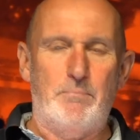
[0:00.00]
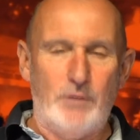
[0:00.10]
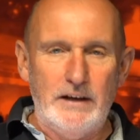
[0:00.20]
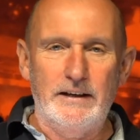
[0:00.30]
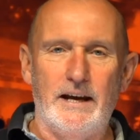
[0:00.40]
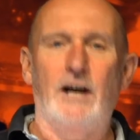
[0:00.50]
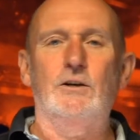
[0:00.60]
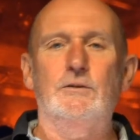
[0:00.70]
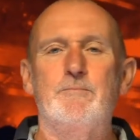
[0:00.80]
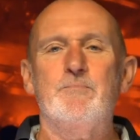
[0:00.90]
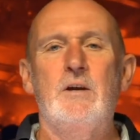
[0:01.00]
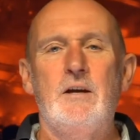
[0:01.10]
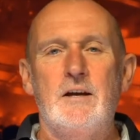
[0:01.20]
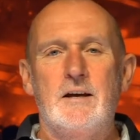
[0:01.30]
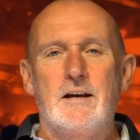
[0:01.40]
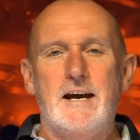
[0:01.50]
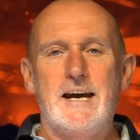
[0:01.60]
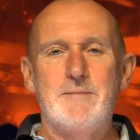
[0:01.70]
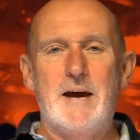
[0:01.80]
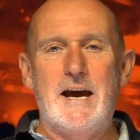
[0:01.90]
Bring it on.
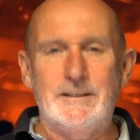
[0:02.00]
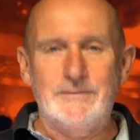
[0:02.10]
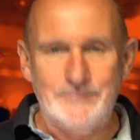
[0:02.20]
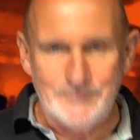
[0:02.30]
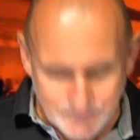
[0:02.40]
Amen.